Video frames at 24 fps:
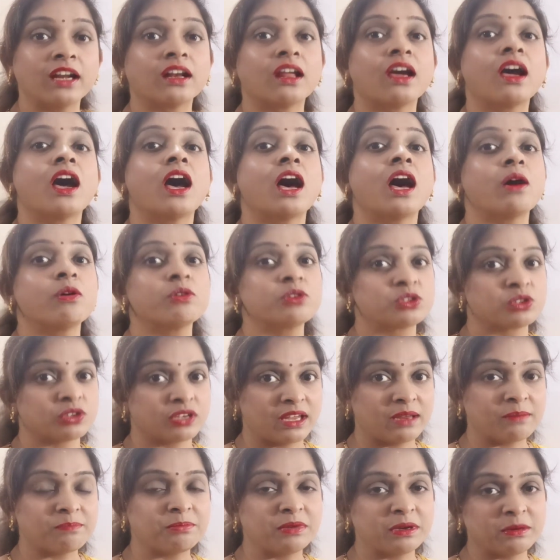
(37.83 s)
how to
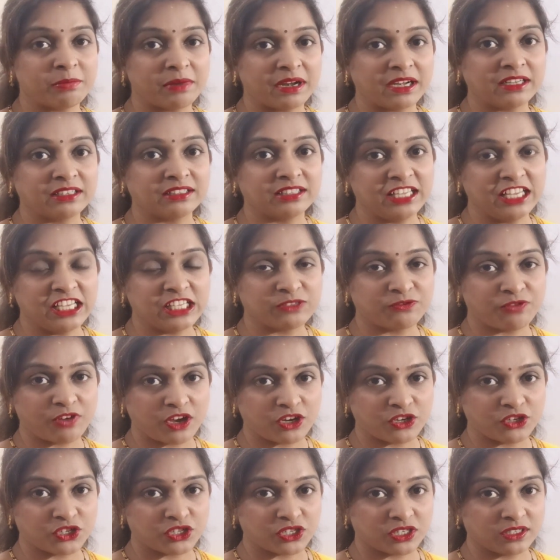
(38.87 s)
implement these
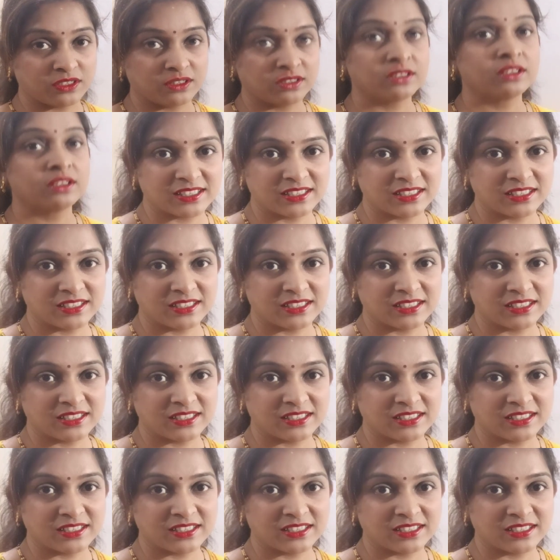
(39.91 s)
functions.